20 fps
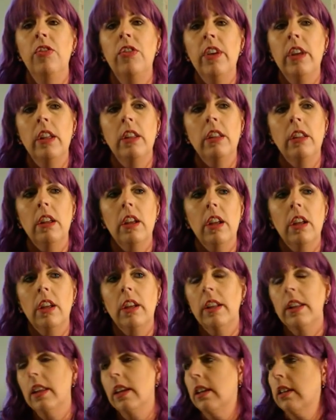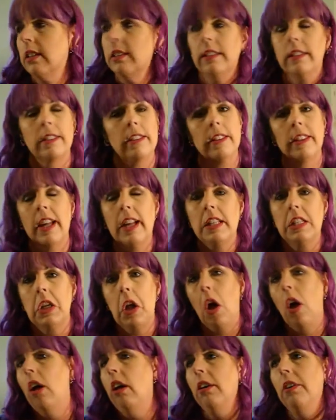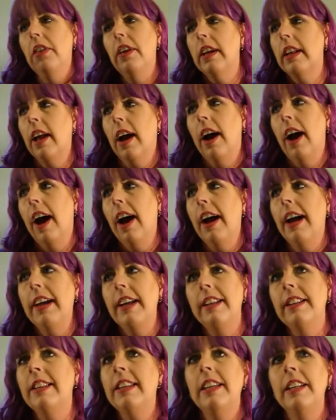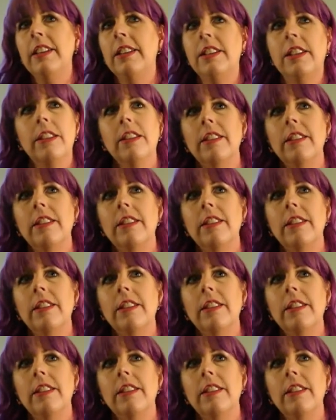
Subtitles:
then that's all that I need.